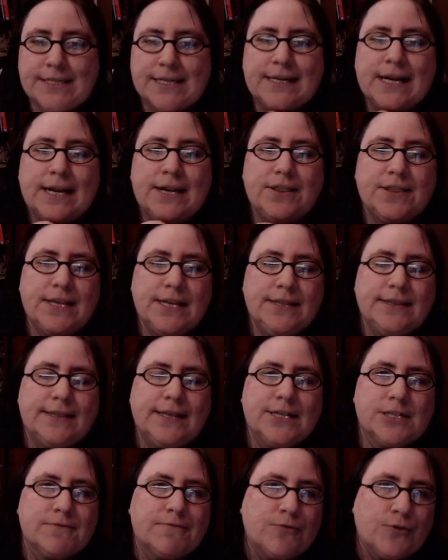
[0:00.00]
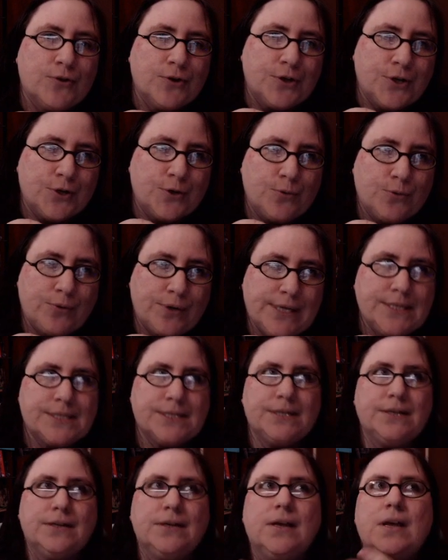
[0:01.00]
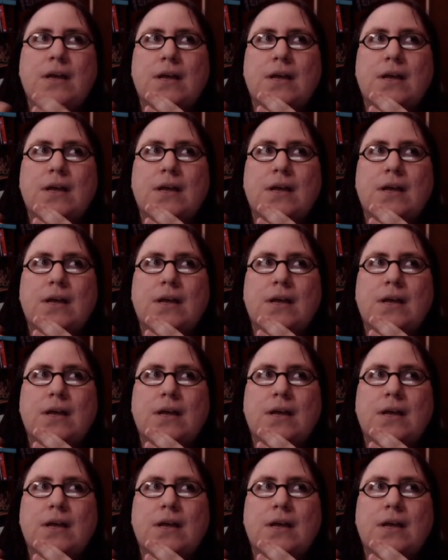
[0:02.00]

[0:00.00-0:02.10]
and I think that's for a good reason.